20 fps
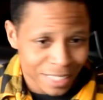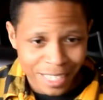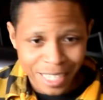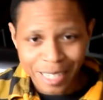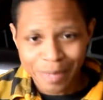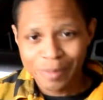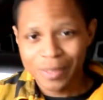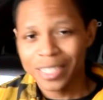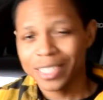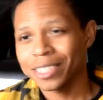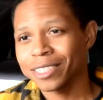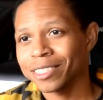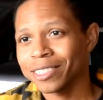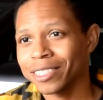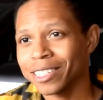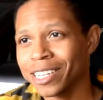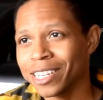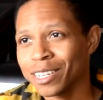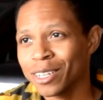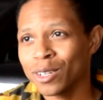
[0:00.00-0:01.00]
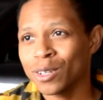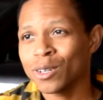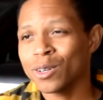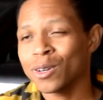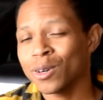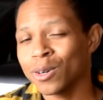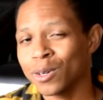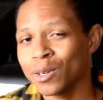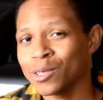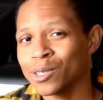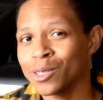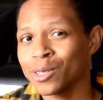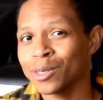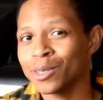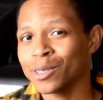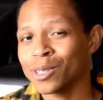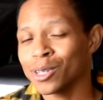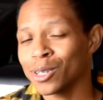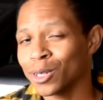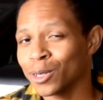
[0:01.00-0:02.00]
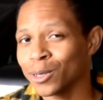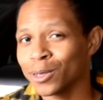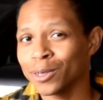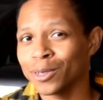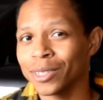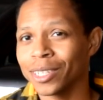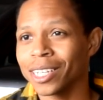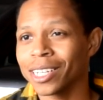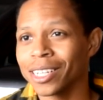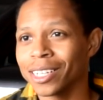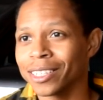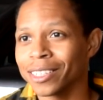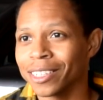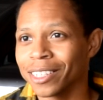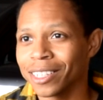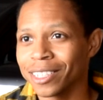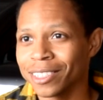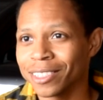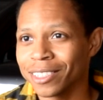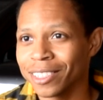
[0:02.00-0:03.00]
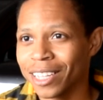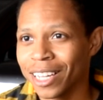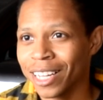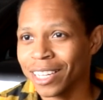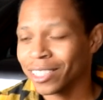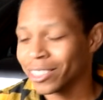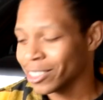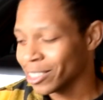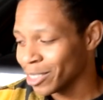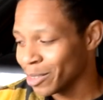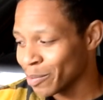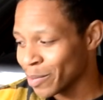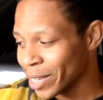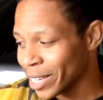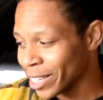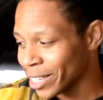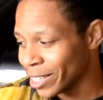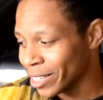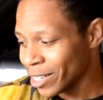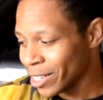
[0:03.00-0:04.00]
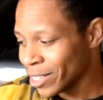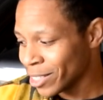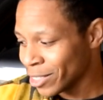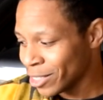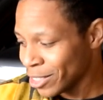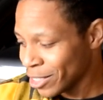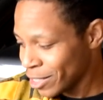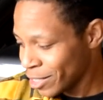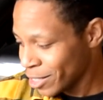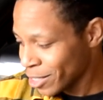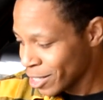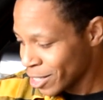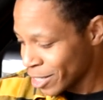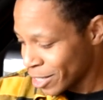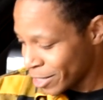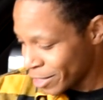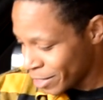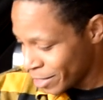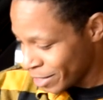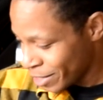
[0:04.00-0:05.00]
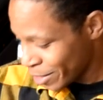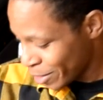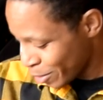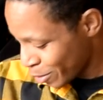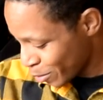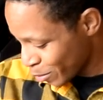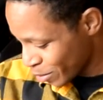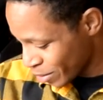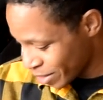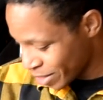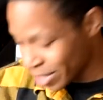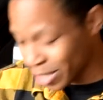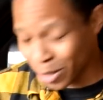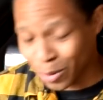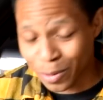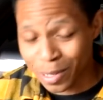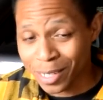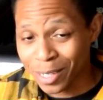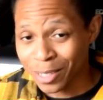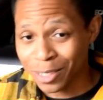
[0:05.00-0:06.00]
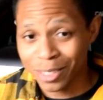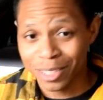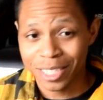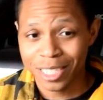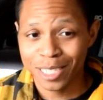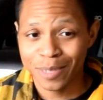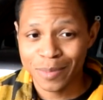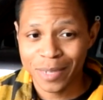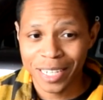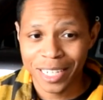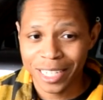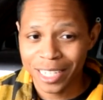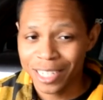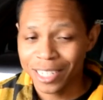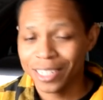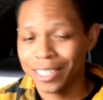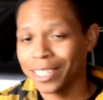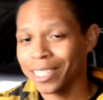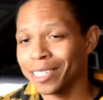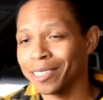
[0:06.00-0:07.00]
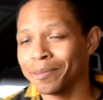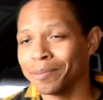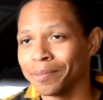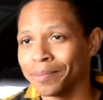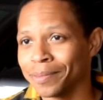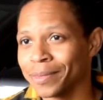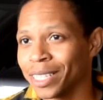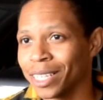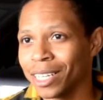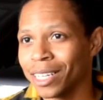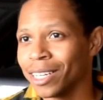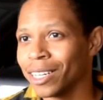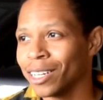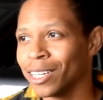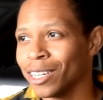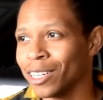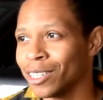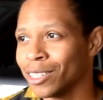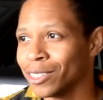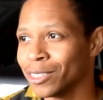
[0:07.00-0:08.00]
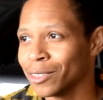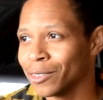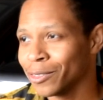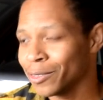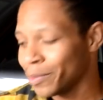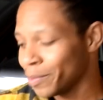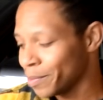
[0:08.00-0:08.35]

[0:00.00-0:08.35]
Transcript: that, man, it's not a whole lot that's actually made it onto this car. And these wheels just made it on here all of